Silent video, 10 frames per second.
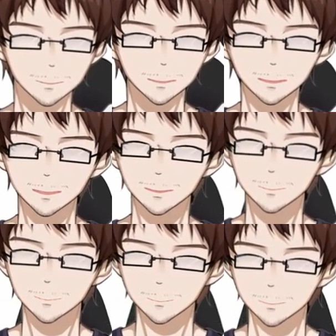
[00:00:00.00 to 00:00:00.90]
I
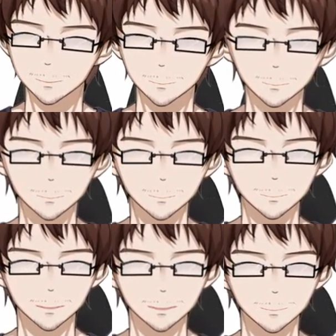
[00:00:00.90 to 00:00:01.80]
didn't expect
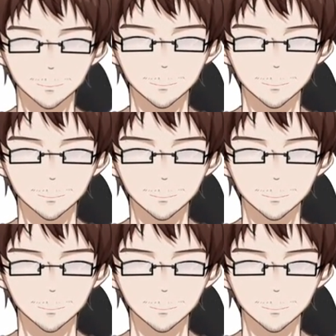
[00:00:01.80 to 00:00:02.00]
that.